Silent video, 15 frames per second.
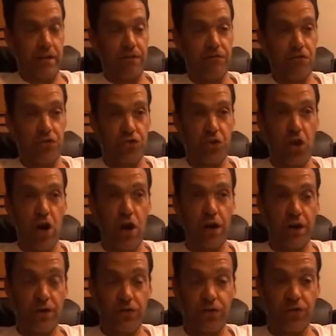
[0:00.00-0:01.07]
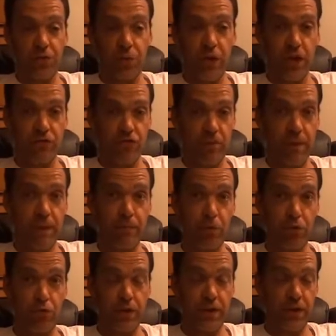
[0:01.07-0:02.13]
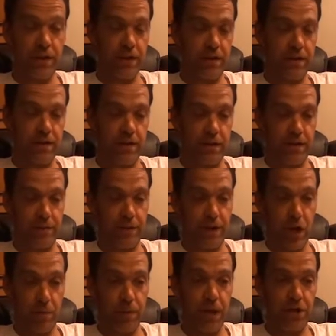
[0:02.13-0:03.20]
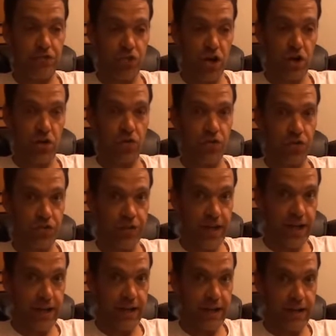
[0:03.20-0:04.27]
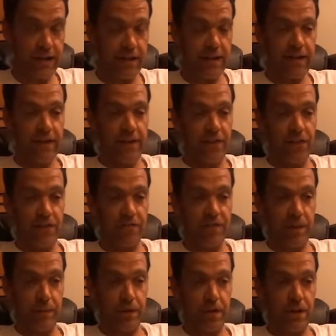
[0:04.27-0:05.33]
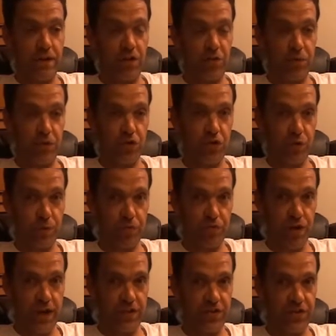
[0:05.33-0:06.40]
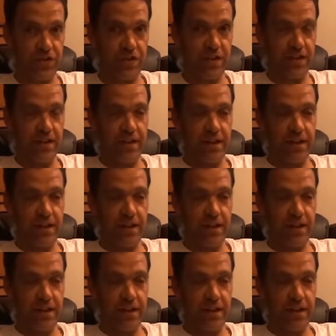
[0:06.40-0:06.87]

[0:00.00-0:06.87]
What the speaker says: for as long as we can remember, really, in our patriarchal society, the feminine has been suppressed